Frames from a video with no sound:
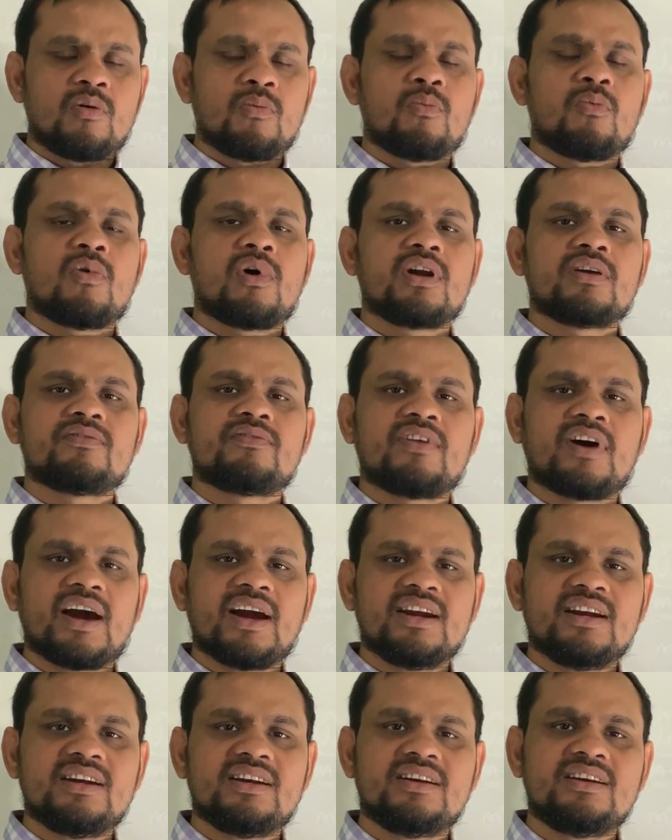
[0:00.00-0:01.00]
Or
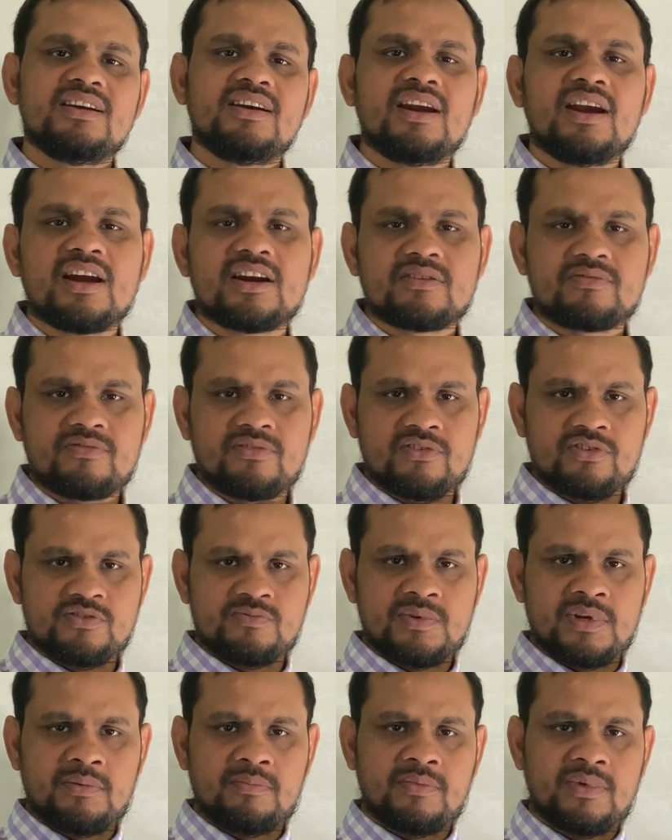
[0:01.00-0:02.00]
find direct force
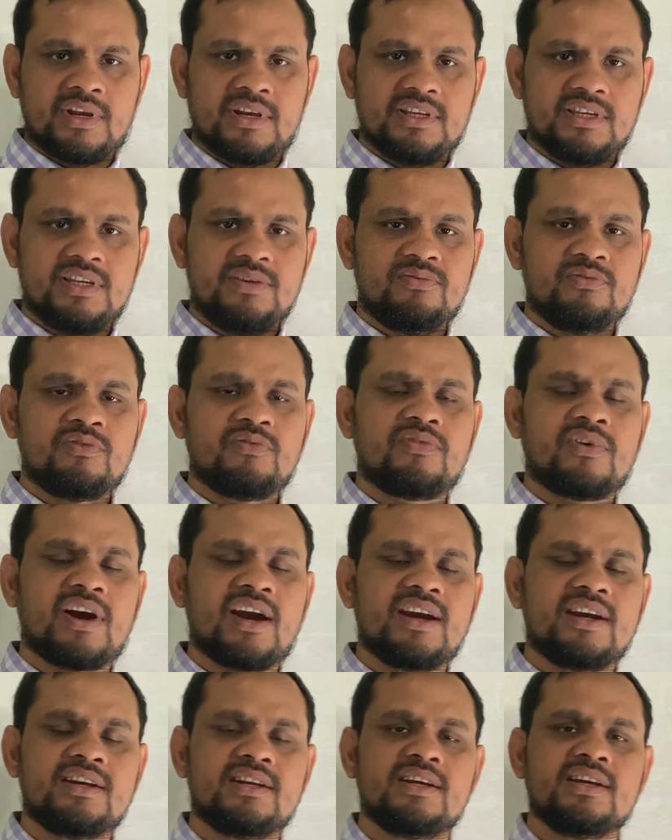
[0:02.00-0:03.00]
member. If you
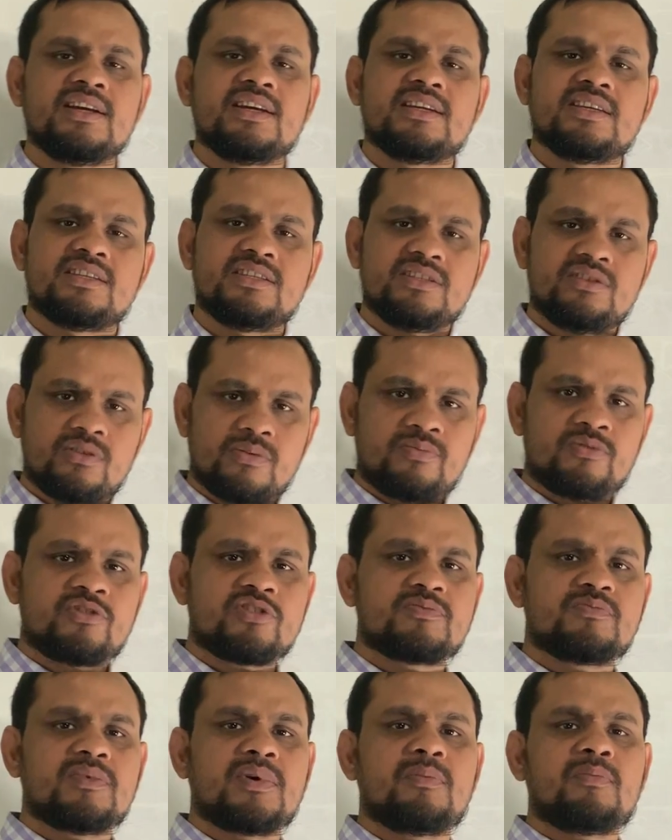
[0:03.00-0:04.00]
find zero
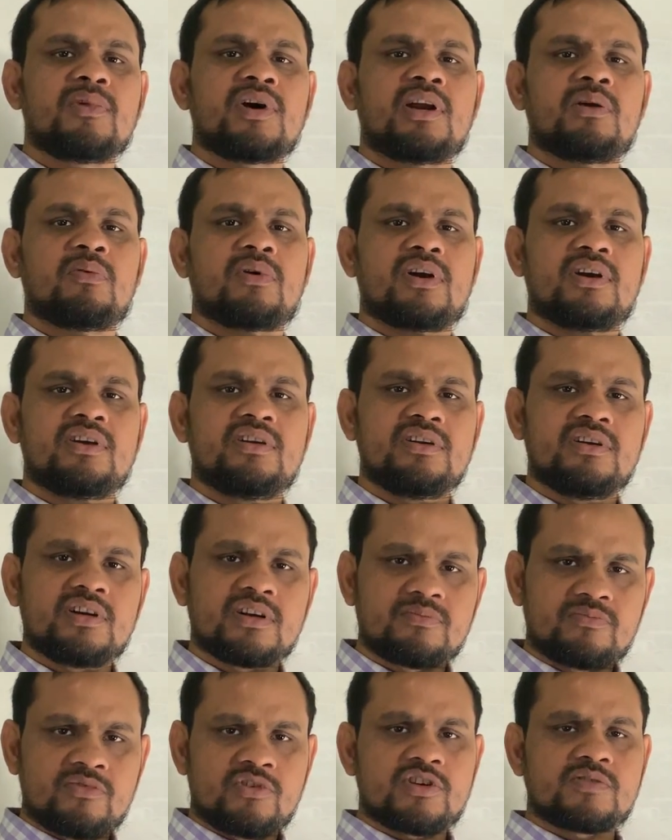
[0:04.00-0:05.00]
force member or
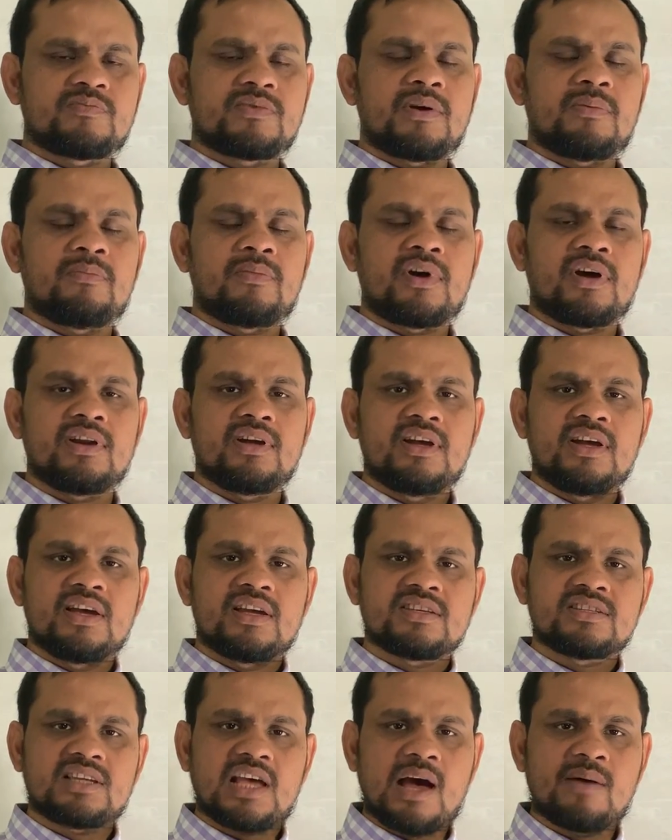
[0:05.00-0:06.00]
direct force member,
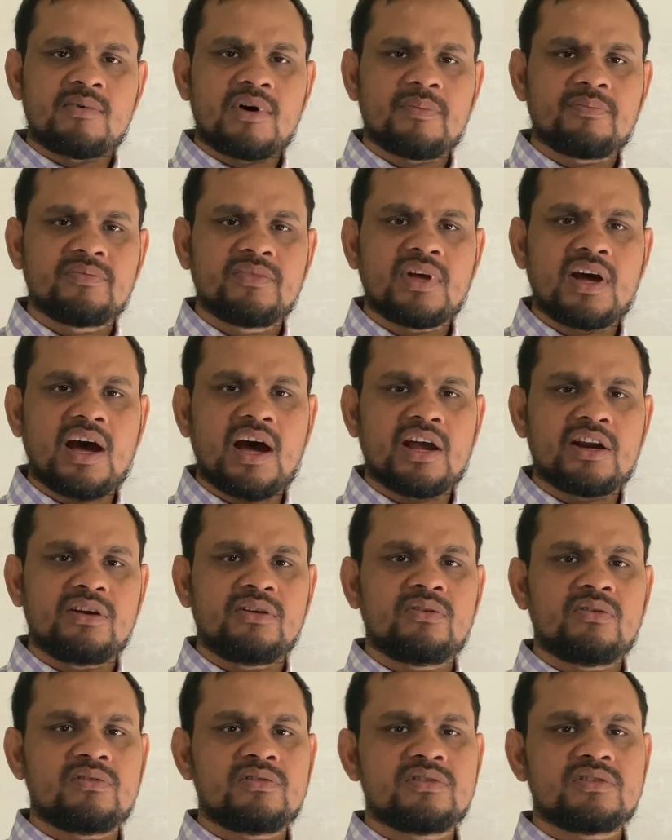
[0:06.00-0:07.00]
some of the
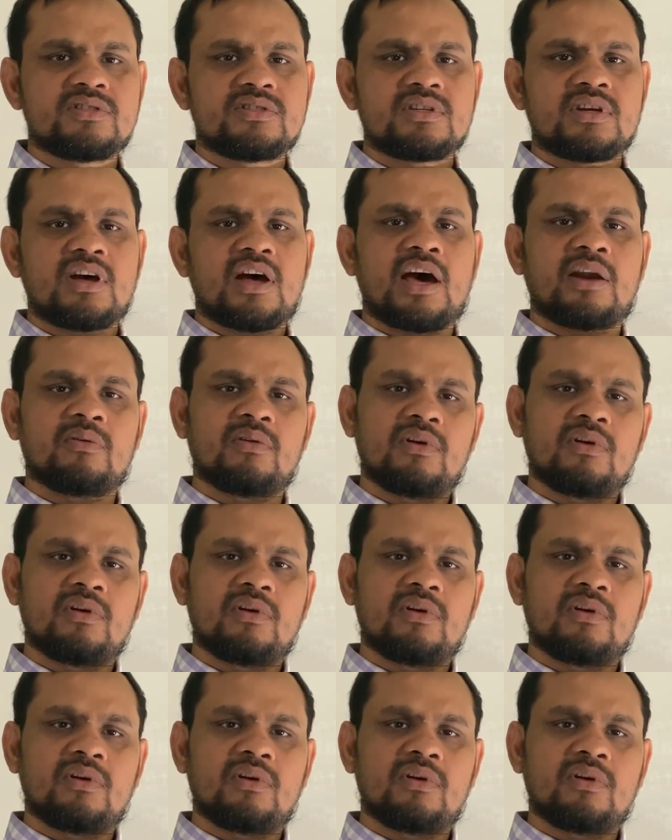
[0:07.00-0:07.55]
unknowns are